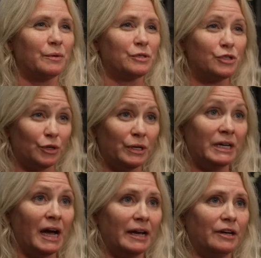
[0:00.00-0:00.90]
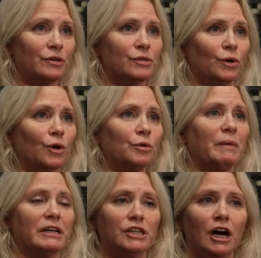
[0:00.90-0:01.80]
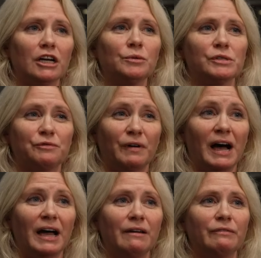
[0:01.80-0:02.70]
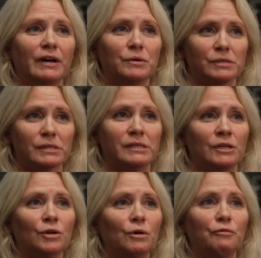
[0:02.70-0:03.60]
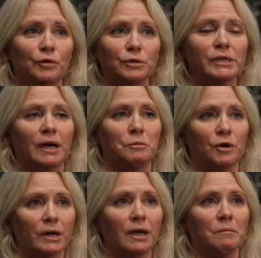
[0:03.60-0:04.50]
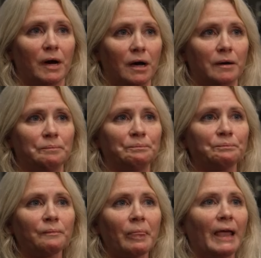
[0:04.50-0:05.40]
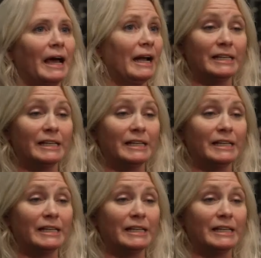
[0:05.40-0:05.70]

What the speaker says: was 39 years old. My daughter was five. I was a single, full-time working mom, and I